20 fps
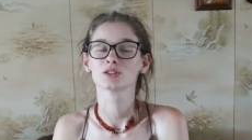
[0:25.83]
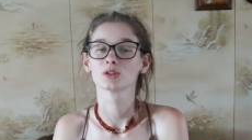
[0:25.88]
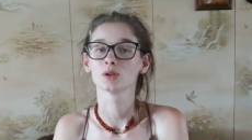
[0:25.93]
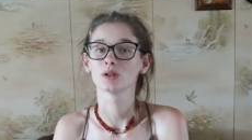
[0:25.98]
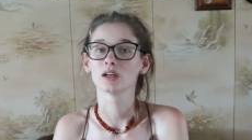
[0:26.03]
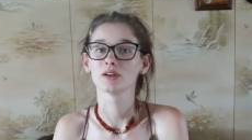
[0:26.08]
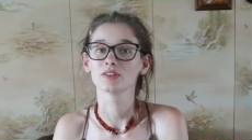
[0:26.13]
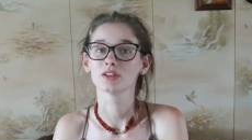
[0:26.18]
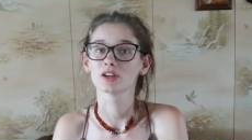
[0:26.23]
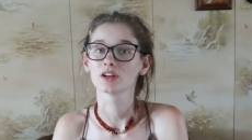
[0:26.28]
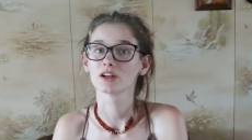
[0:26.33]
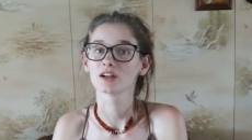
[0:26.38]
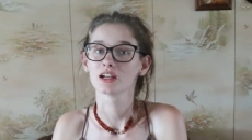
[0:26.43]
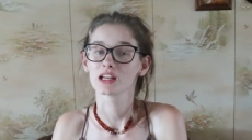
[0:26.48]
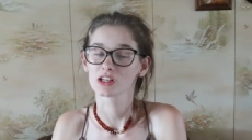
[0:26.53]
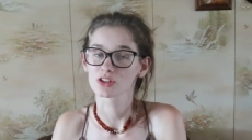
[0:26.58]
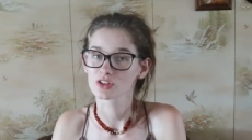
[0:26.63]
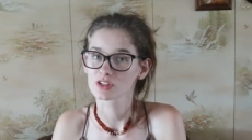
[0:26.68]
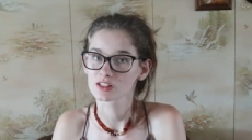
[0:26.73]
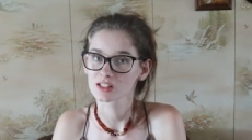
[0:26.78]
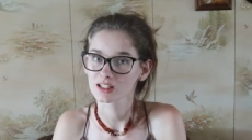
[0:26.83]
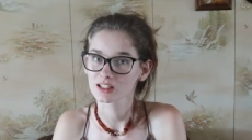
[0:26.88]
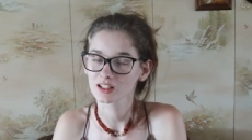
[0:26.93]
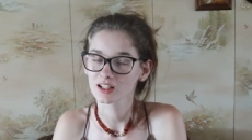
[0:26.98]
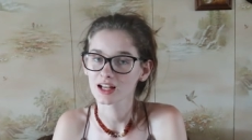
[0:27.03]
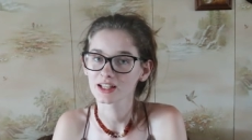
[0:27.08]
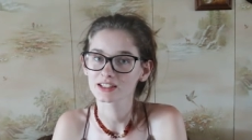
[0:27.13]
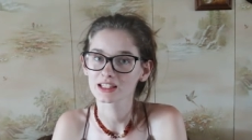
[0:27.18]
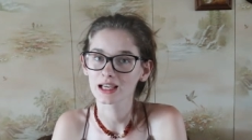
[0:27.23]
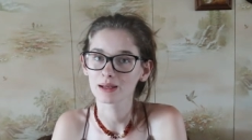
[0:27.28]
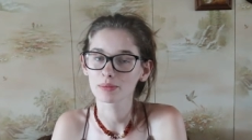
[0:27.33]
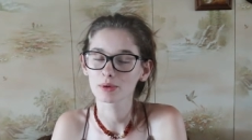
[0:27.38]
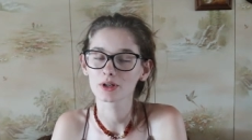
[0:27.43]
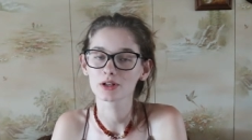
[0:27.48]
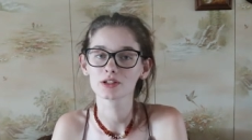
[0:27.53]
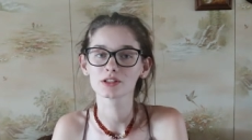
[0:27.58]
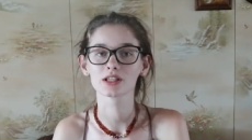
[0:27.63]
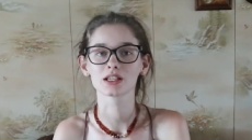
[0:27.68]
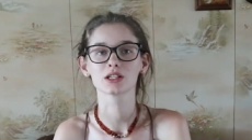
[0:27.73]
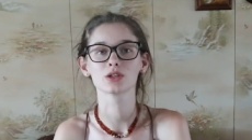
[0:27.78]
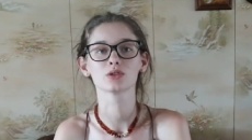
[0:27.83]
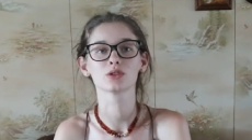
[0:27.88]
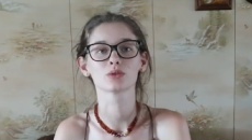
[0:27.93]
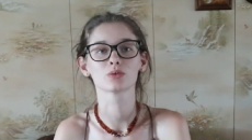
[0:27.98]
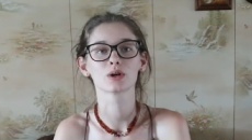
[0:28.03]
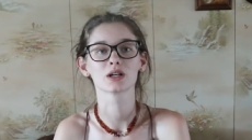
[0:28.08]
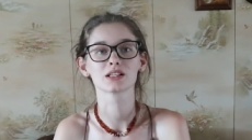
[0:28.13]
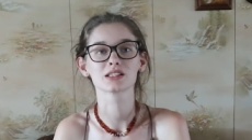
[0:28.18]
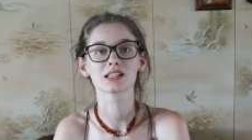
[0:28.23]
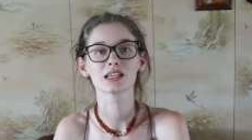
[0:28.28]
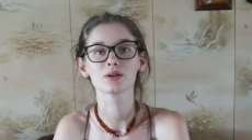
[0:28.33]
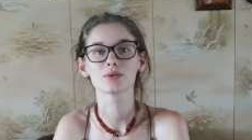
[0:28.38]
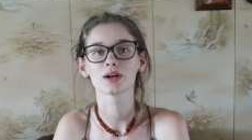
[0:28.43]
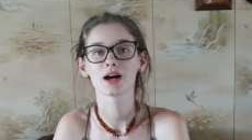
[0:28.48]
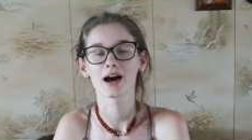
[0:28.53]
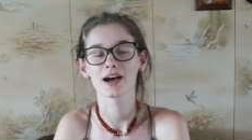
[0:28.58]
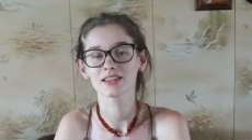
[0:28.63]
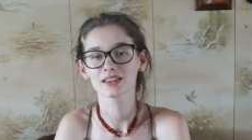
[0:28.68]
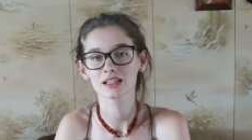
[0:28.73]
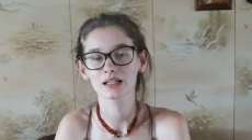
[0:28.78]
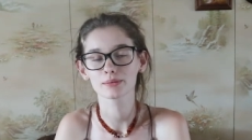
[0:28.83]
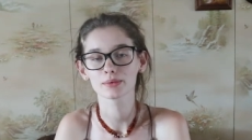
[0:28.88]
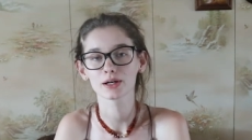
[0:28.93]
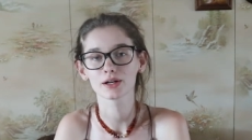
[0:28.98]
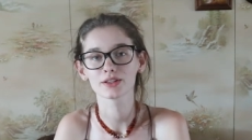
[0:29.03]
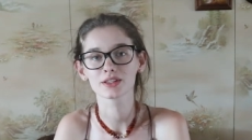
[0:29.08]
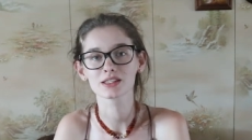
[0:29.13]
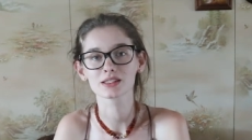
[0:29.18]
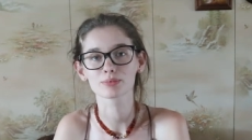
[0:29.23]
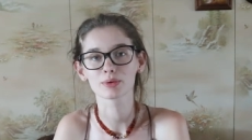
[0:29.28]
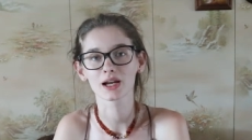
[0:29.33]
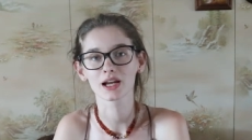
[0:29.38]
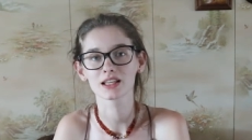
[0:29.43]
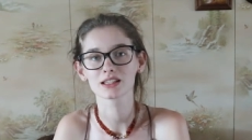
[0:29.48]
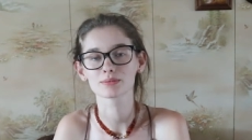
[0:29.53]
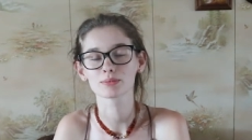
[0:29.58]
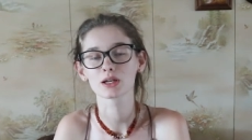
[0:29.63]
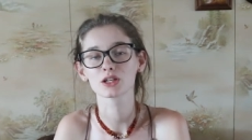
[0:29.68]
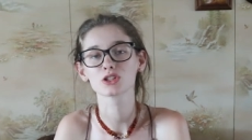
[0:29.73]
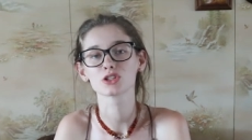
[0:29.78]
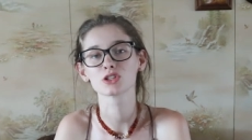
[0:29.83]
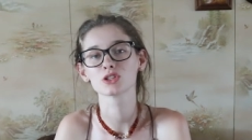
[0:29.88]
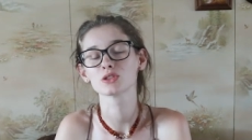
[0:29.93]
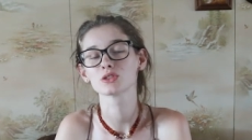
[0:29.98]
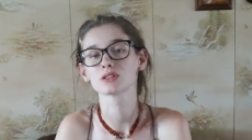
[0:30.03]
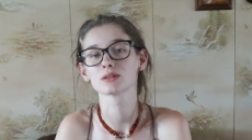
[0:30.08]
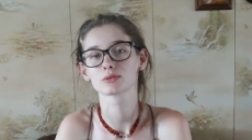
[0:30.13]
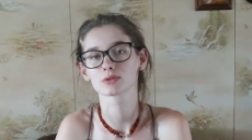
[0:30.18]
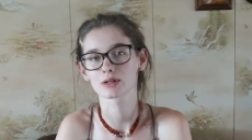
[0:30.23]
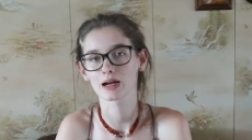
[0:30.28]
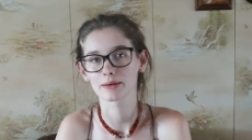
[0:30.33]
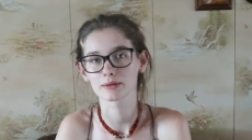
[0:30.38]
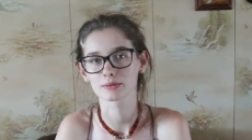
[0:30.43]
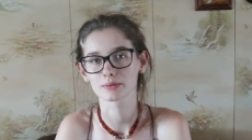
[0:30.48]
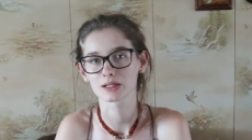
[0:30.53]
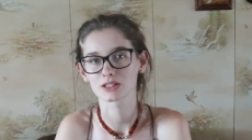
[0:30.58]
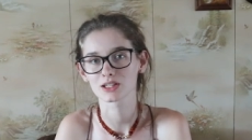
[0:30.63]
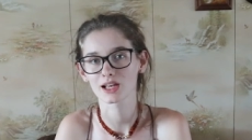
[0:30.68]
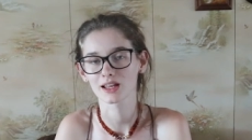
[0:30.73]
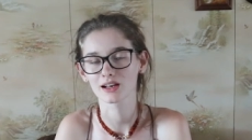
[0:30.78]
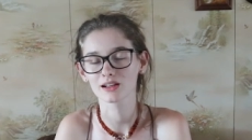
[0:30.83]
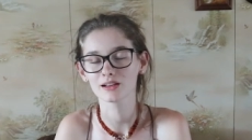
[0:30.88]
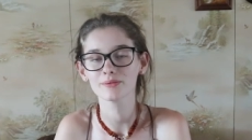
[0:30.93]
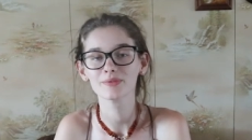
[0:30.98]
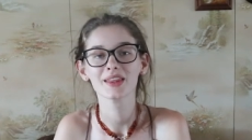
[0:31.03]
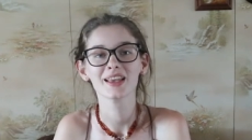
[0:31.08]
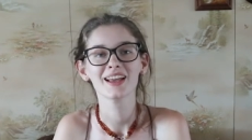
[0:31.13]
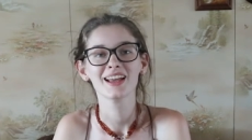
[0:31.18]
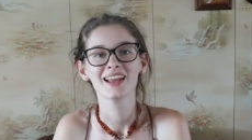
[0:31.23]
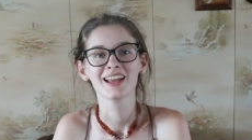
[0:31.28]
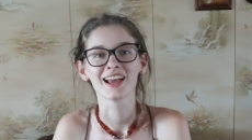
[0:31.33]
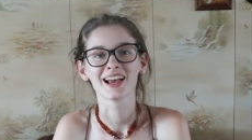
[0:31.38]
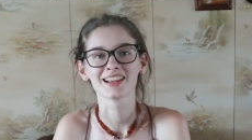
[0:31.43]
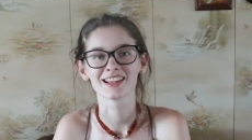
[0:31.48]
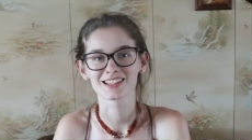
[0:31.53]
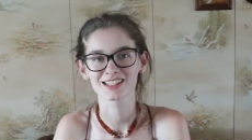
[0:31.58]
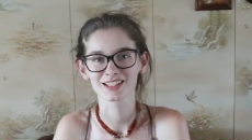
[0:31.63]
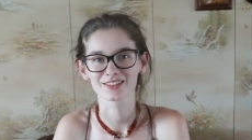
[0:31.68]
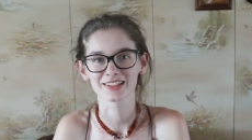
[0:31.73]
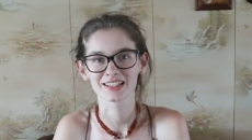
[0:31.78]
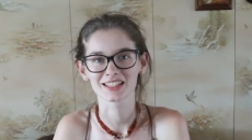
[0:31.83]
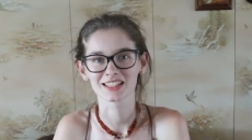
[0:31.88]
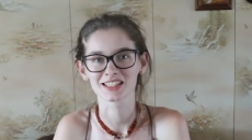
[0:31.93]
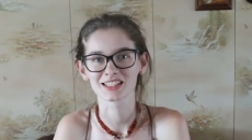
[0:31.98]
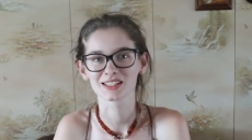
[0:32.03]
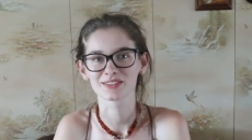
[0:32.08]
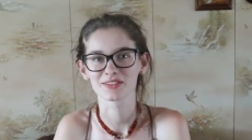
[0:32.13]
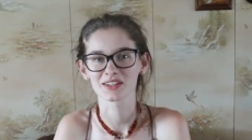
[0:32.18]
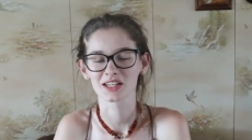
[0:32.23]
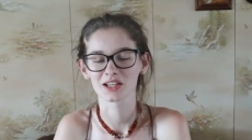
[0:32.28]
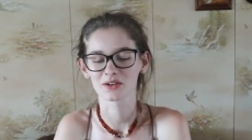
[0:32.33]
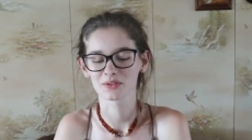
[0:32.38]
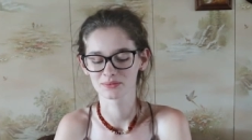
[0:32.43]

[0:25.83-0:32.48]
so if you're interested in cloth diapers and you want to see what I think about all these brands, make sure you subscribe to my channel and let's get right into this video.